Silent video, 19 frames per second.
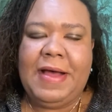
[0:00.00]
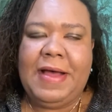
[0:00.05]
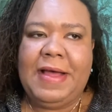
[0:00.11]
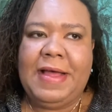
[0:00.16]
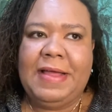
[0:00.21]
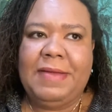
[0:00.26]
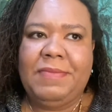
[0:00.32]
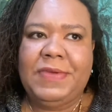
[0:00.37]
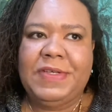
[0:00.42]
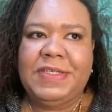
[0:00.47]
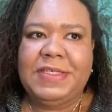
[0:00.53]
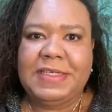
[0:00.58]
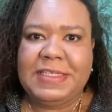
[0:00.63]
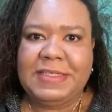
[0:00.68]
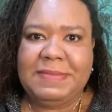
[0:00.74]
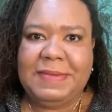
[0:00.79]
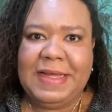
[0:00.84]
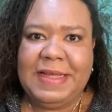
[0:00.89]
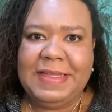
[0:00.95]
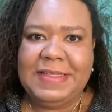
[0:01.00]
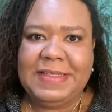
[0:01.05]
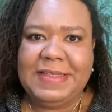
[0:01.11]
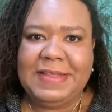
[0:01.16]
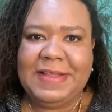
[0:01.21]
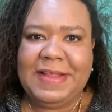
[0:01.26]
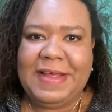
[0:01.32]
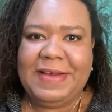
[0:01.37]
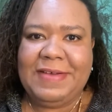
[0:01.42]
which explains a
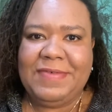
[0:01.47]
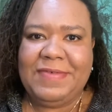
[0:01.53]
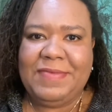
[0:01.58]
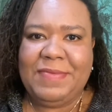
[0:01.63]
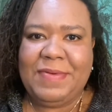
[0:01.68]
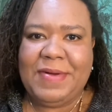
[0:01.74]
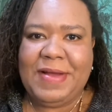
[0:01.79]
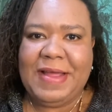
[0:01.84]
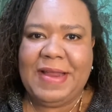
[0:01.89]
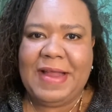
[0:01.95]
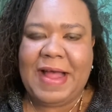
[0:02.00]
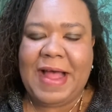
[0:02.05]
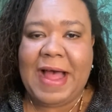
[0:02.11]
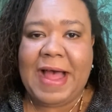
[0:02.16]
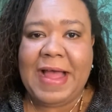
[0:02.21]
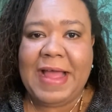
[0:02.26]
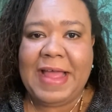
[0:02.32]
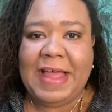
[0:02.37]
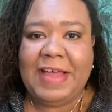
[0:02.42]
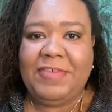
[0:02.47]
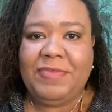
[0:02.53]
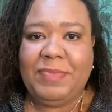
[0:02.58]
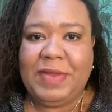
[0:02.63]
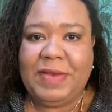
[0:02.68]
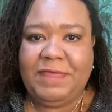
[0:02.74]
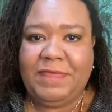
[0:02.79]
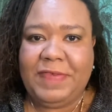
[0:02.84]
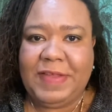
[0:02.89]
lot of what I have
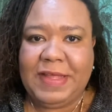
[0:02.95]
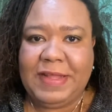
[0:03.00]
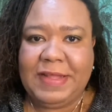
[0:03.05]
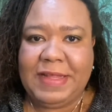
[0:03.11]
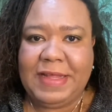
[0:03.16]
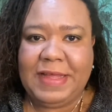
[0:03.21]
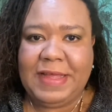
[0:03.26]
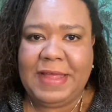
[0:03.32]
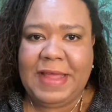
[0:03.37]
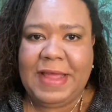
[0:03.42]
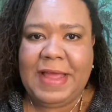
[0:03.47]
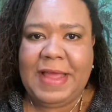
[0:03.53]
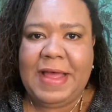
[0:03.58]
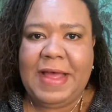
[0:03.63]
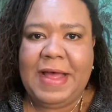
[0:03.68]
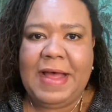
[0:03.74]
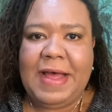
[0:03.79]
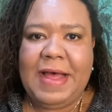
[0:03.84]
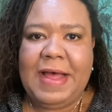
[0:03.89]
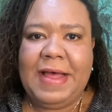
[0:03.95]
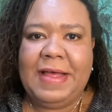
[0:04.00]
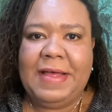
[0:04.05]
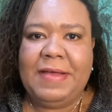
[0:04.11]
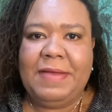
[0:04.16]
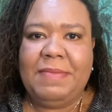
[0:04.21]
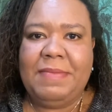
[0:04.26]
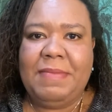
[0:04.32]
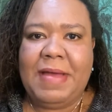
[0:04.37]
been feeling.
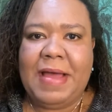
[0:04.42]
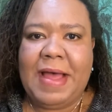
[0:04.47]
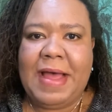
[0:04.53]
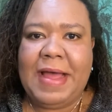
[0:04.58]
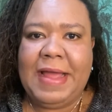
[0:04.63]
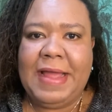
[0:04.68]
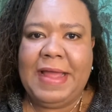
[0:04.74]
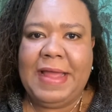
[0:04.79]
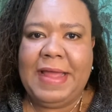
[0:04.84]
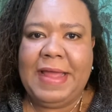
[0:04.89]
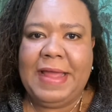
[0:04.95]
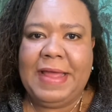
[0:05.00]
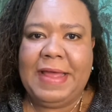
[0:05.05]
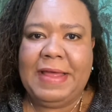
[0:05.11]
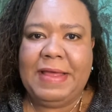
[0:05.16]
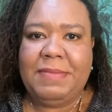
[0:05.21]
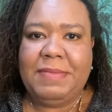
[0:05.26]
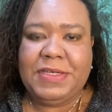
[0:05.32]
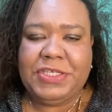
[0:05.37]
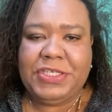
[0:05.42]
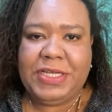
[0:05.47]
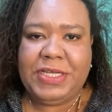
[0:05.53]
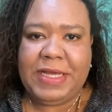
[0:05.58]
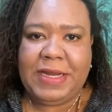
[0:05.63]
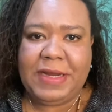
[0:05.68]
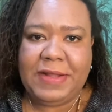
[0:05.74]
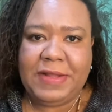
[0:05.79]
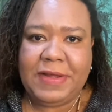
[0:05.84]
I am a
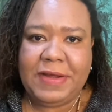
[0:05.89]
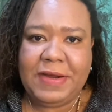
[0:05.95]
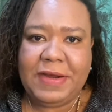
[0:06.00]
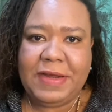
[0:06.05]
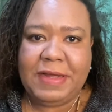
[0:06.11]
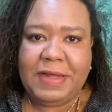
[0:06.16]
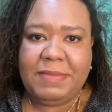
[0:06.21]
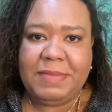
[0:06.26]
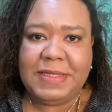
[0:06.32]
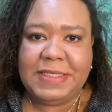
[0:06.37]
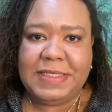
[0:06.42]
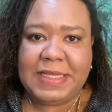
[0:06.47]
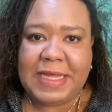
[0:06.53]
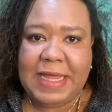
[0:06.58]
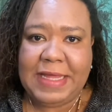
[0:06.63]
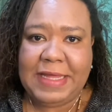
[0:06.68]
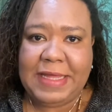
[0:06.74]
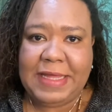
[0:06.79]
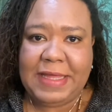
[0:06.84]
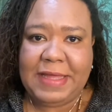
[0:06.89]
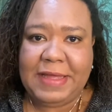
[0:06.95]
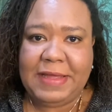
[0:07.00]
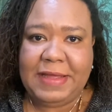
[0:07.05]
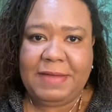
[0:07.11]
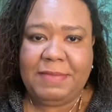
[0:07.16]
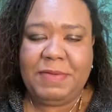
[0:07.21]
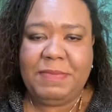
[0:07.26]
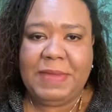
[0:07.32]
channeler, I'm a psychic,
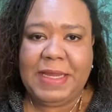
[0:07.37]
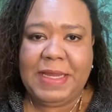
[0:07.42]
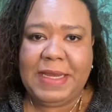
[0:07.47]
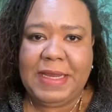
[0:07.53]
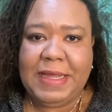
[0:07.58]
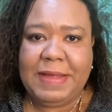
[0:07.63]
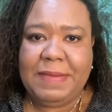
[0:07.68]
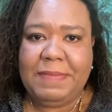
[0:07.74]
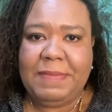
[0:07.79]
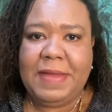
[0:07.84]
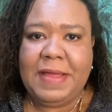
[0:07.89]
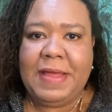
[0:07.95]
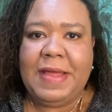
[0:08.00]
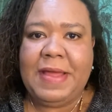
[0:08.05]
I'm a medium.